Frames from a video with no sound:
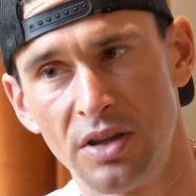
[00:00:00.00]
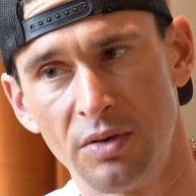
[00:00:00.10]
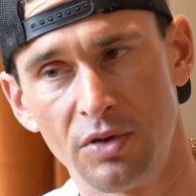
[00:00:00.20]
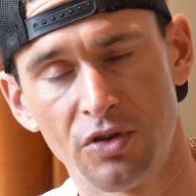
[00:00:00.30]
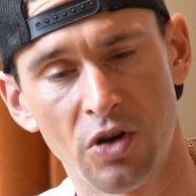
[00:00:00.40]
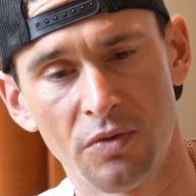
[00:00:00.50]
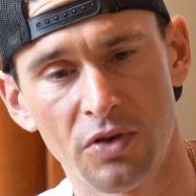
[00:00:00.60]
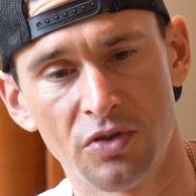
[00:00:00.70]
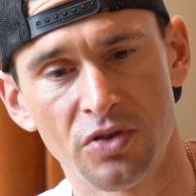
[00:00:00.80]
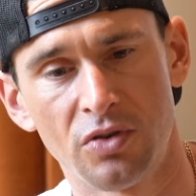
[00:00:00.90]
And then when you're caring
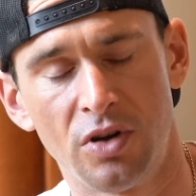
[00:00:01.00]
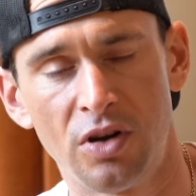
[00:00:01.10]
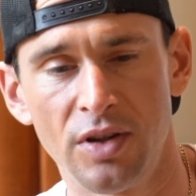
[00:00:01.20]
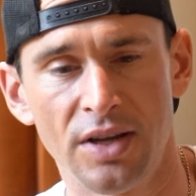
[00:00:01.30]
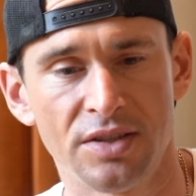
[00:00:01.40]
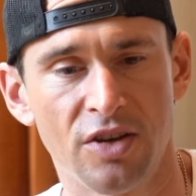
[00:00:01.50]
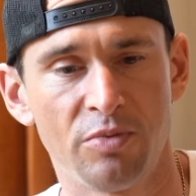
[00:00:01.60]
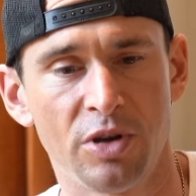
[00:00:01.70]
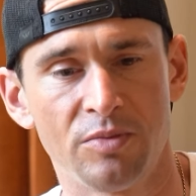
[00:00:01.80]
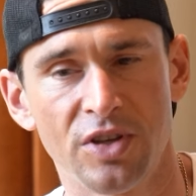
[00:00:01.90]
for your soul, all that
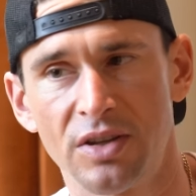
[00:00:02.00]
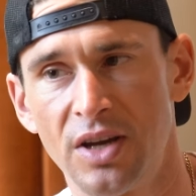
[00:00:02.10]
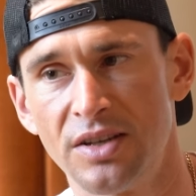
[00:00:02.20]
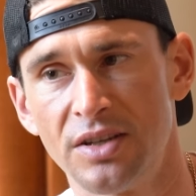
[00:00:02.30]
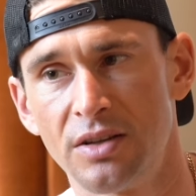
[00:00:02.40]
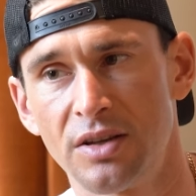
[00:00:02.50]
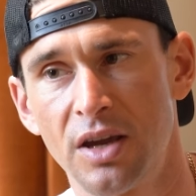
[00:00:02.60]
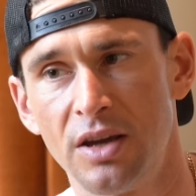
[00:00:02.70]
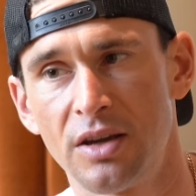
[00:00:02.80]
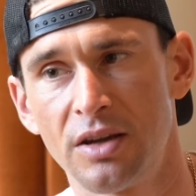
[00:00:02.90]
stuff becomes like the icing on the
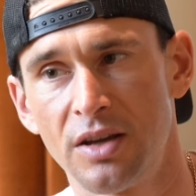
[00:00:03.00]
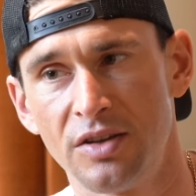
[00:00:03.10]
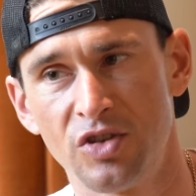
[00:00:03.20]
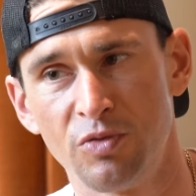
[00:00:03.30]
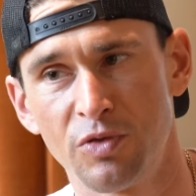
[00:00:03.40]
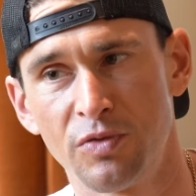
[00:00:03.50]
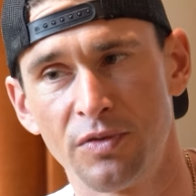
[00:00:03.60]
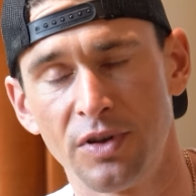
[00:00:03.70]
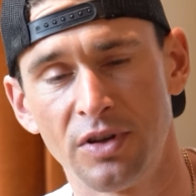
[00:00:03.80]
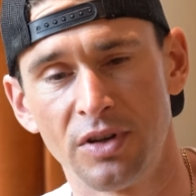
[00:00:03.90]
cake and it's super
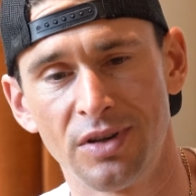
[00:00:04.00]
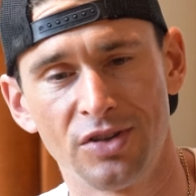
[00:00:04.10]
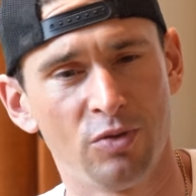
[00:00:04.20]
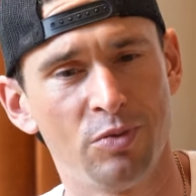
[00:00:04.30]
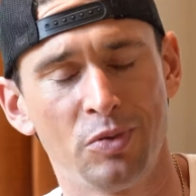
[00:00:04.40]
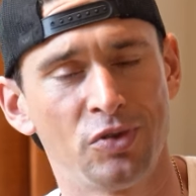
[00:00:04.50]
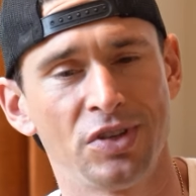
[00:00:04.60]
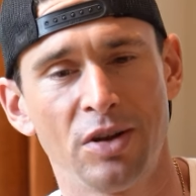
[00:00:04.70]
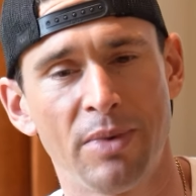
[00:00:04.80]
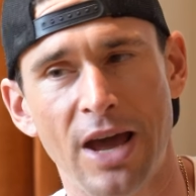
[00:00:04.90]
fulfilling. And so many people
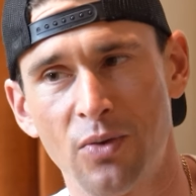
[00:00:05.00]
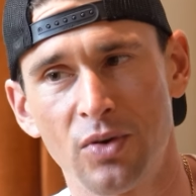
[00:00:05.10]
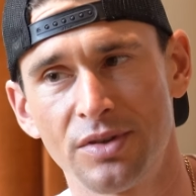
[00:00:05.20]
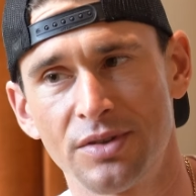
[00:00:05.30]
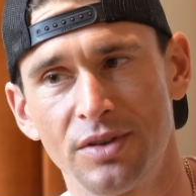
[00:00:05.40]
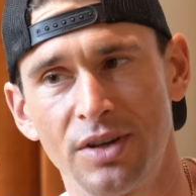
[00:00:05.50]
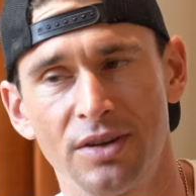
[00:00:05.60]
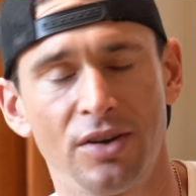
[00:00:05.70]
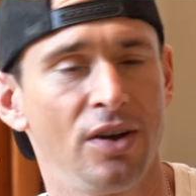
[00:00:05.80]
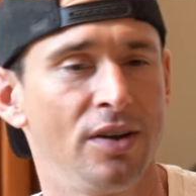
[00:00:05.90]
just get it backwards. They're
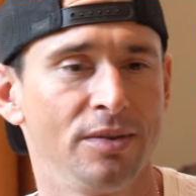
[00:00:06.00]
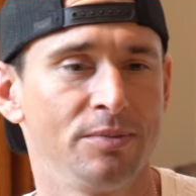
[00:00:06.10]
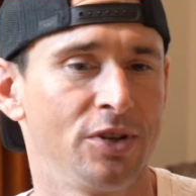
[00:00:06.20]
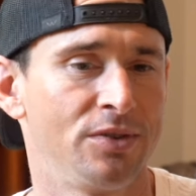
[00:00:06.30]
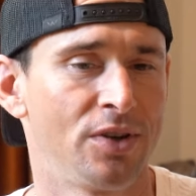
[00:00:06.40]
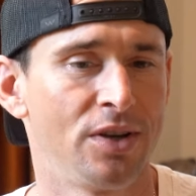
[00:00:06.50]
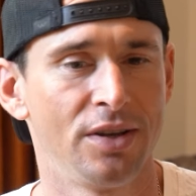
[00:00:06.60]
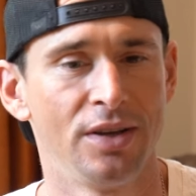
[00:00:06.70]
like, oh, I'm going to try